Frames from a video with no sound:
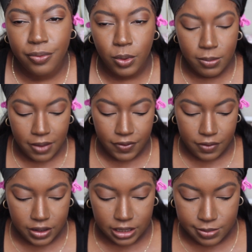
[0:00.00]
One of my
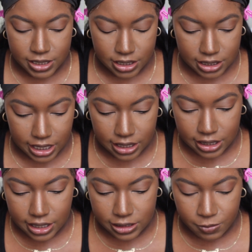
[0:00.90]
favorite lipsticks
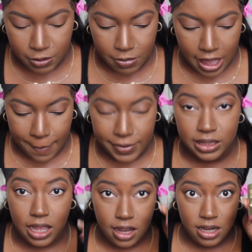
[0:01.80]
lately has been by
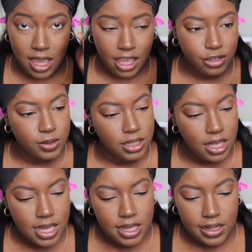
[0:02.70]
Milani
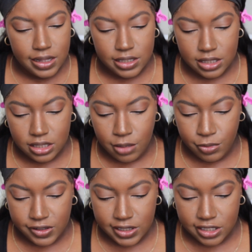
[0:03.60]
actually. It's
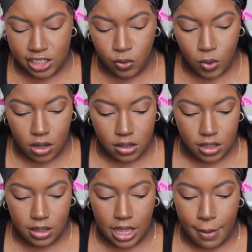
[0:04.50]
number 61
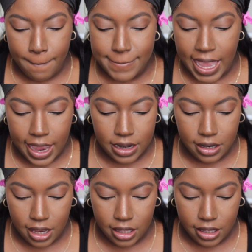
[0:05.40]
in Matte
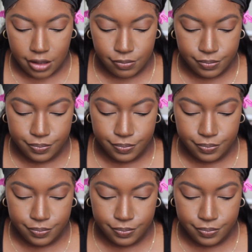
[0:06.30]
Naked.